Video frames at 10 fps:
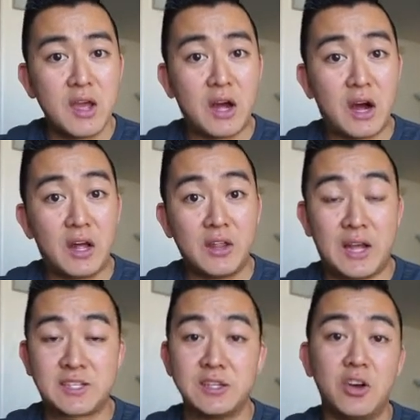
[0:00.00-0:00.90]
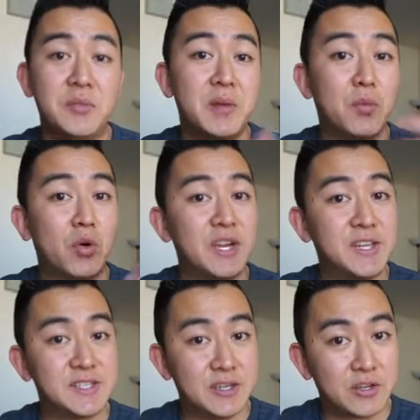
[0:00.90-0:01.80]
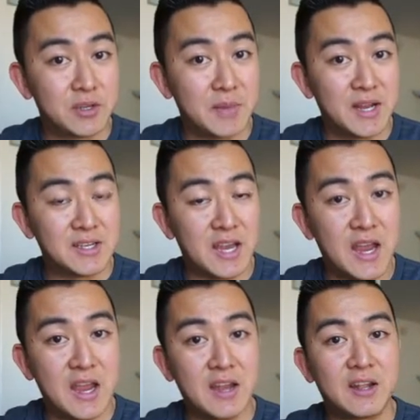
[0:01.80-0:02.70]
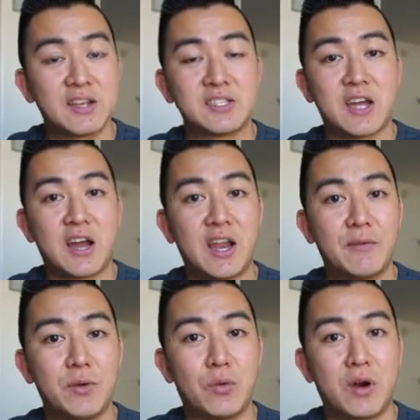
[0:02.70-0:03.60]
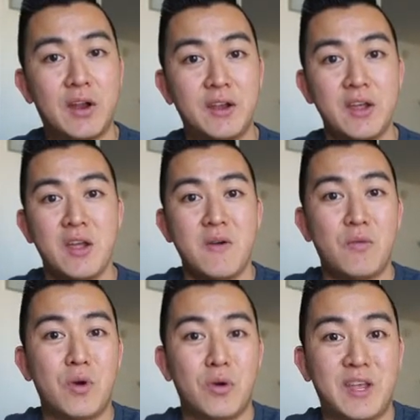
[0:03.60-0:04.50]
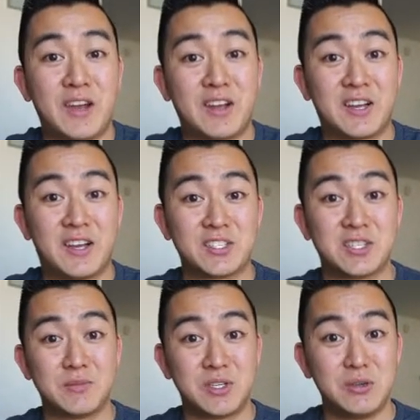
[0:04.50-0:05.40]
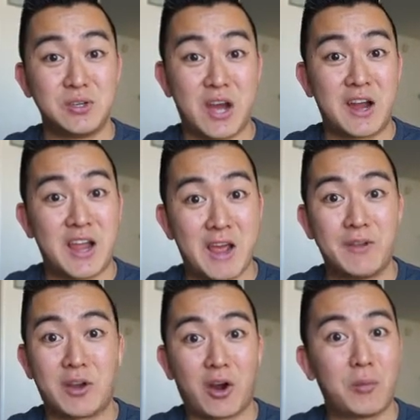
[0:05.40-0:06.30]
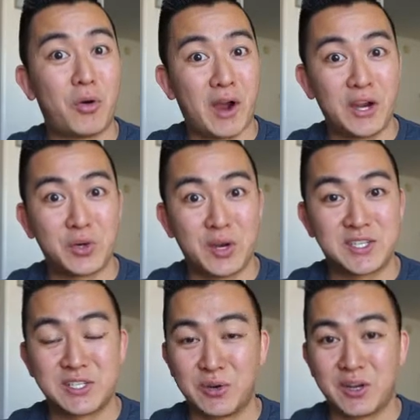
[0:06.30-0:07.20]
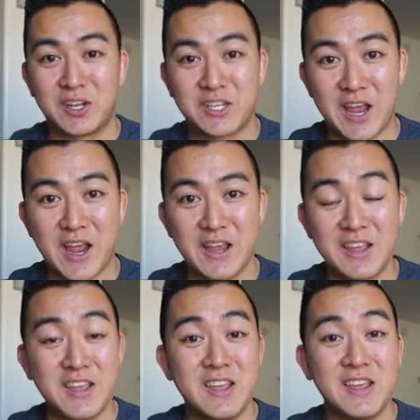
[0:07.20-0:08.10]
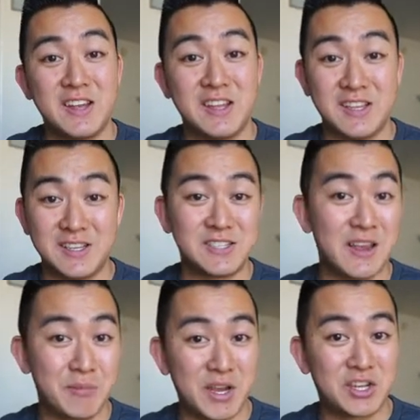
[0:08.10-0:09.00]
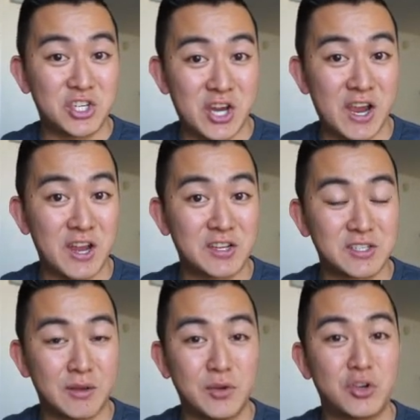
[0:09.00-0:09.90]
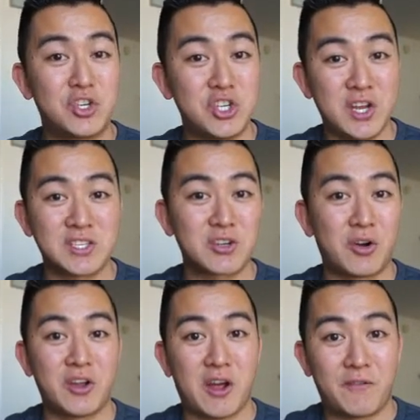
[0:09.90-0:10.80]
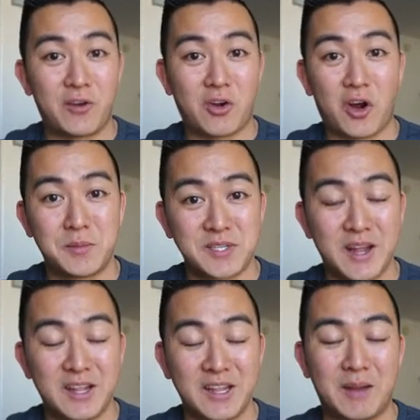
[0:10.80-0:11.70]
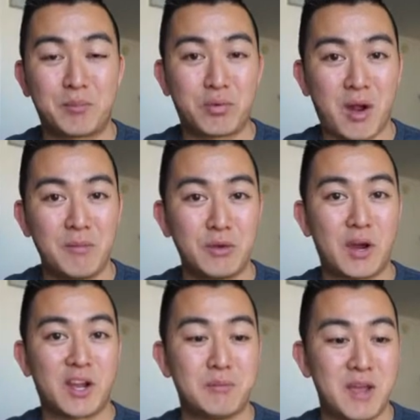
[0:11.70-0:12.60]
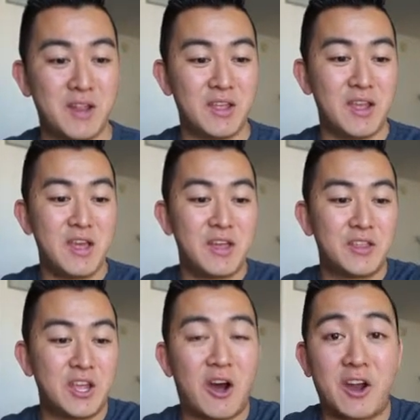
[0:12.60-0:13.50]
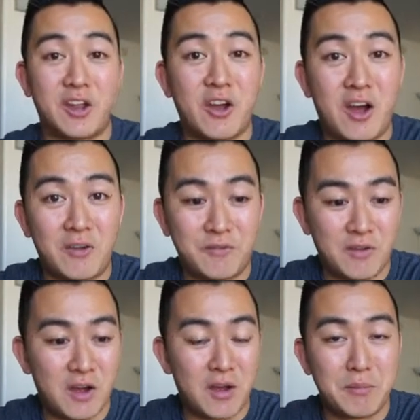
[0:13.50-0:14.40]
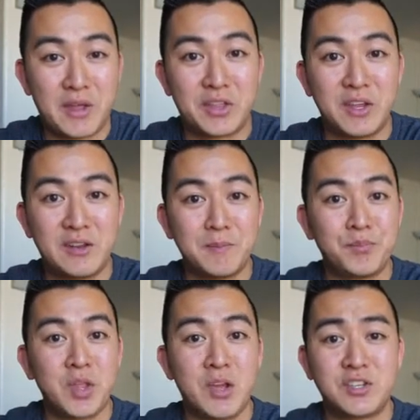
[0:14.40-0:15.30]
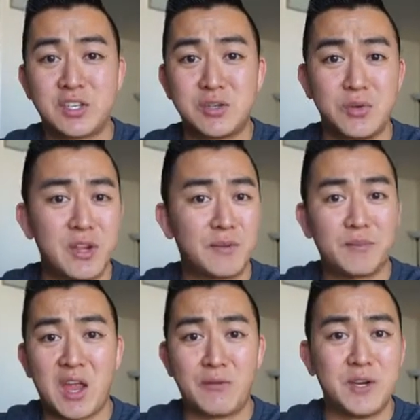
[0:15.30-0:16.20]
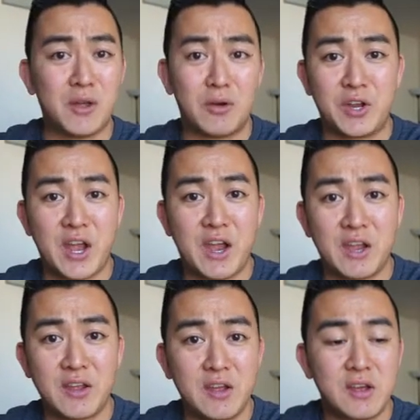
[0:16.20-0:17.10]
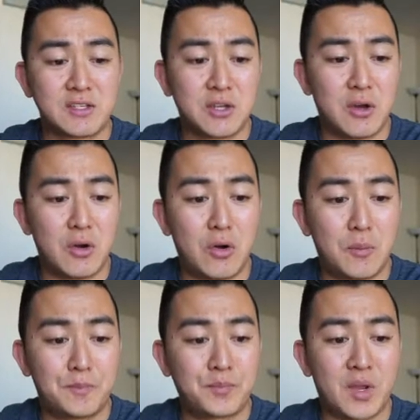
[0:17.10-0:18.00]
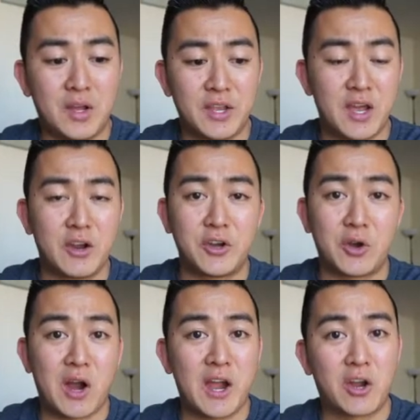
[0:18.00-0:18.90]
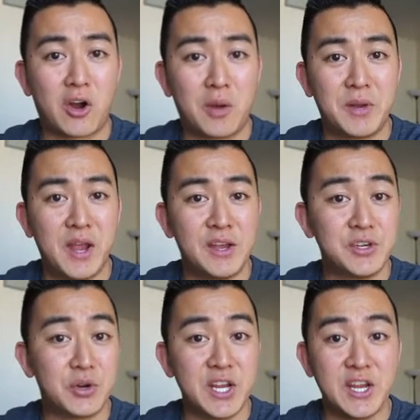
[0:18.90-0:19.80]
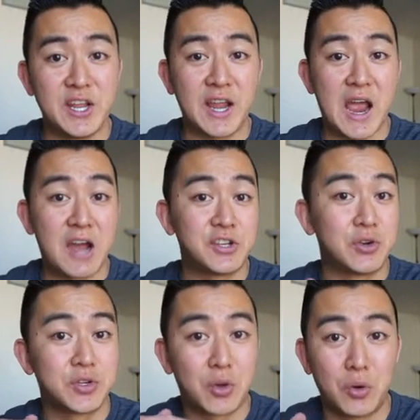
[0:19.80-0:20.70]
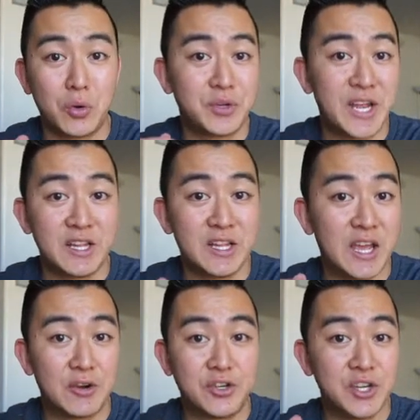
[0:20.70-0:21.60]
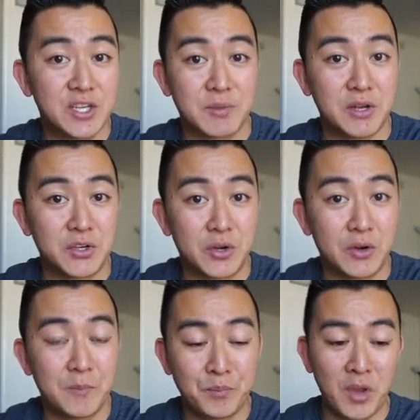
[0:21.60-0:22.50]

Uh, that's a little bit more easier to maintain because not everyone will get accustomed to not having carbohydrates during the day. It is a big change. So if you're just starting off on carb cycling, I probably recommend the on and off uh, method, just doing every other day. So again, on your high carb days, you're eating at your total daily energy expenditure.